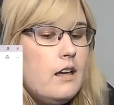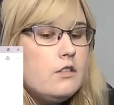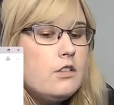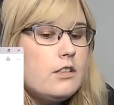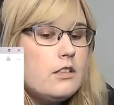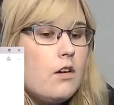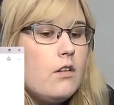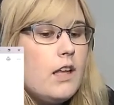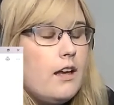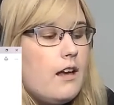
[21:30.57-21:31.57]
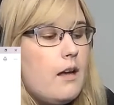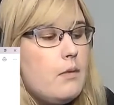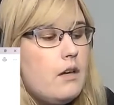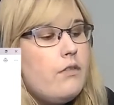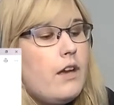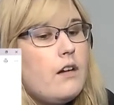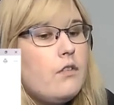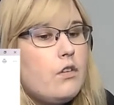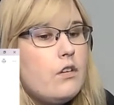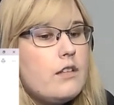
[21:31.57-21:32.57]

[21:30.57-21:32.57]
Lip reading: just know that I've been a fan of yours